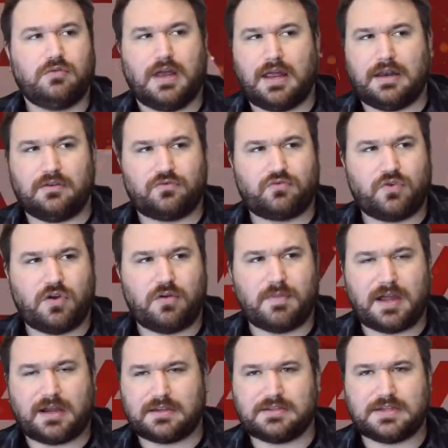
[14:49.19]
And Drew
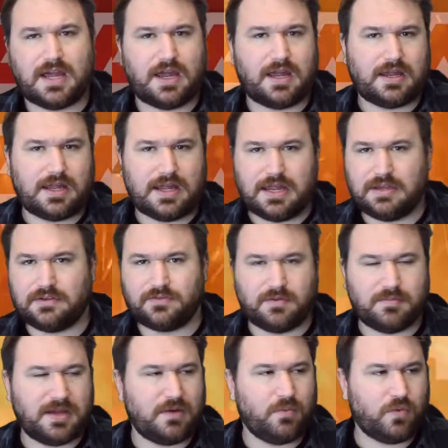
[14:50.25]
McIntyre is,
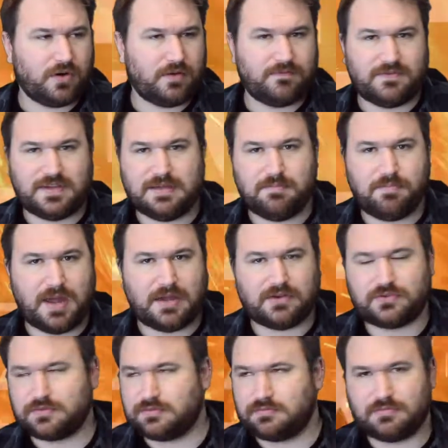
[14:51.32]
for me, one of the
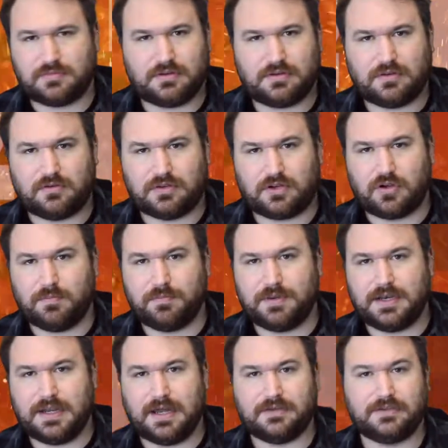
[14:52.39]
best the
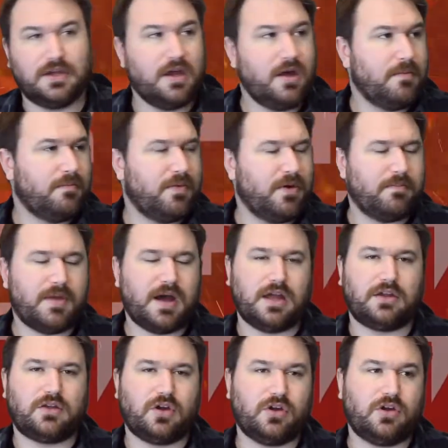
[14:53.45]
company has. But
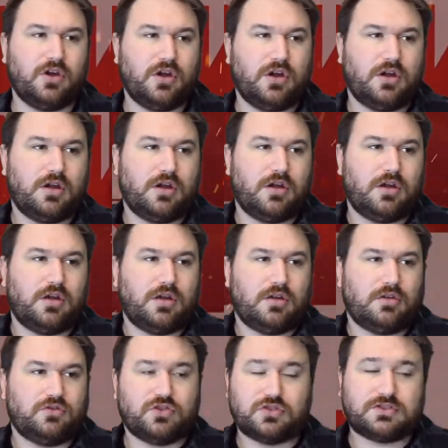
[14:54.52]
my God,
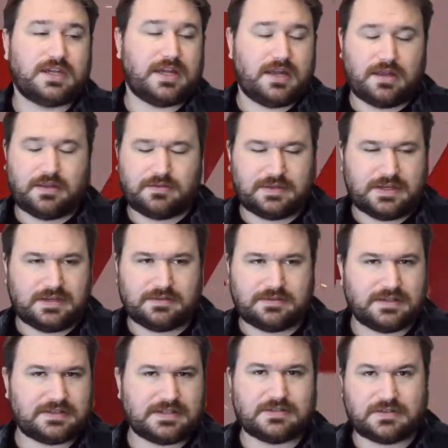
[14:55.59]
just
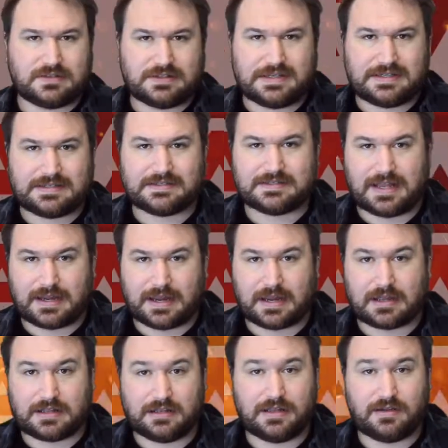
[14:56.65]
this is like a
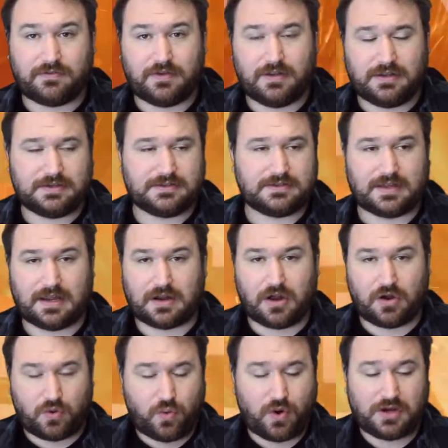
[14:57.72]

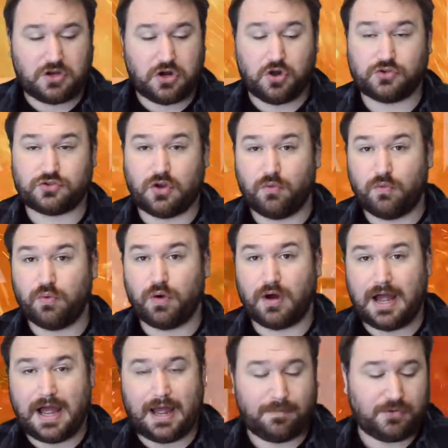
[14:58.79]
quick note of
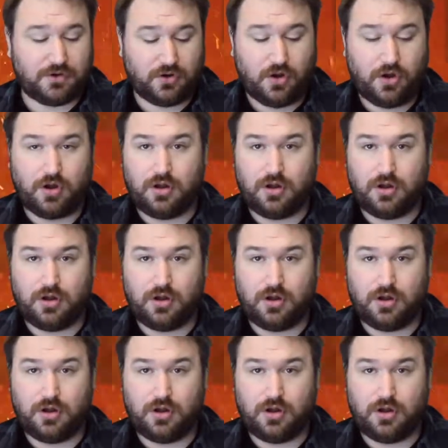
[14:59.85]
what happened.